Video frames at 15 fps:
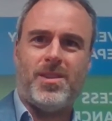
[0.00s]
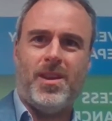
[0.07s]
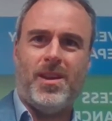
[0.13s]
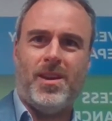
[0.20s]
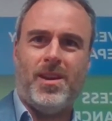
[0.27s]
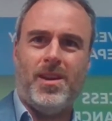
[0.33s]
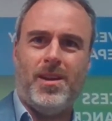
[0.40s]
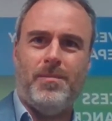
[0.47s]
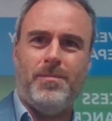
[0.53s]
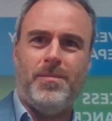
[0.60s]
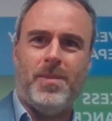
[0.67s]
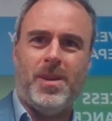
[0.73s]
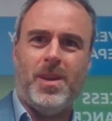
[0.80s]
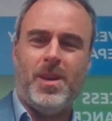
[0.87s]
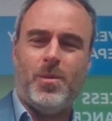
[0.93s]

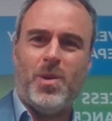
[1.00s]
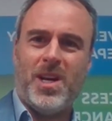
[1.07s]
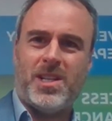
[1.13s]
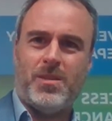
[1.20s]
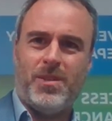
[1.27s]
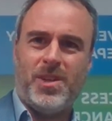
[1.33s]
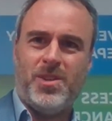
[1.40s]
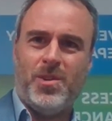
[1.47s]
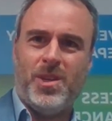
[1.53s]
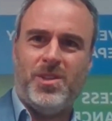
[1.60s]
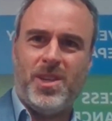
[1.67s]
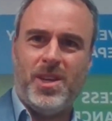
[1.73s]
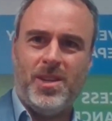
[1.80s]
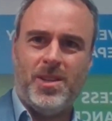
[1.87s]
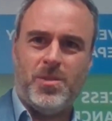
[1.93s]
We're actively doing
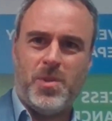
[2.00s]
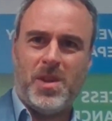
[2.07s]
deals.